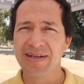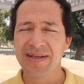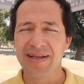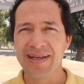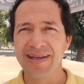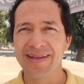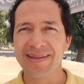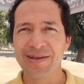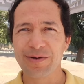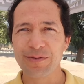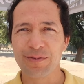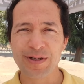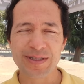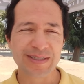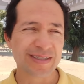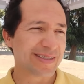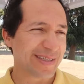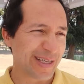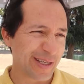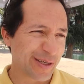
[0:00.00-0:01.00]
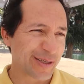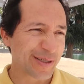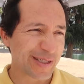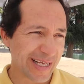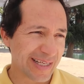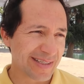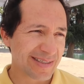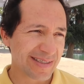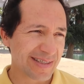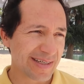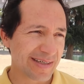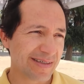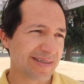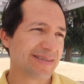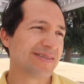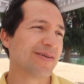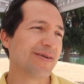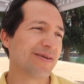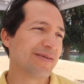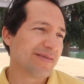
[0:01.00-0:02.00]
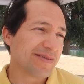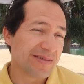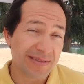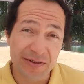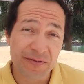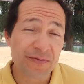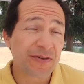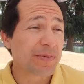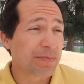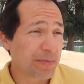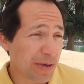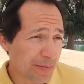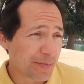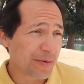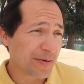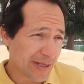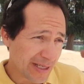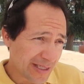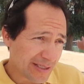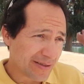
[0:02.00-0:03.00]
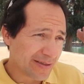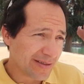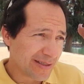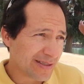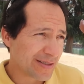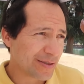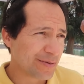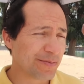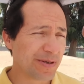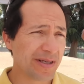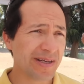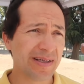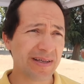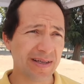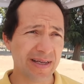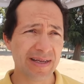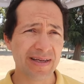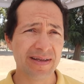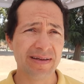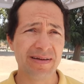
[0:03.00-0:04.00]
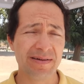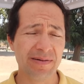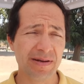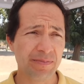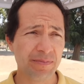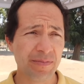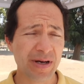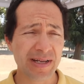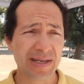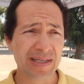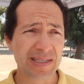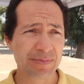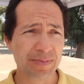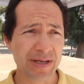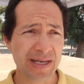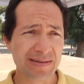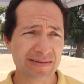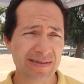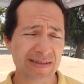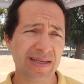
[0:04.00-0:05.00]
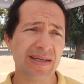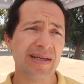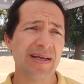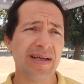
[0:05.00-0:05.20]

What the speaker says: There was a senior dance there, so different population as you might expect.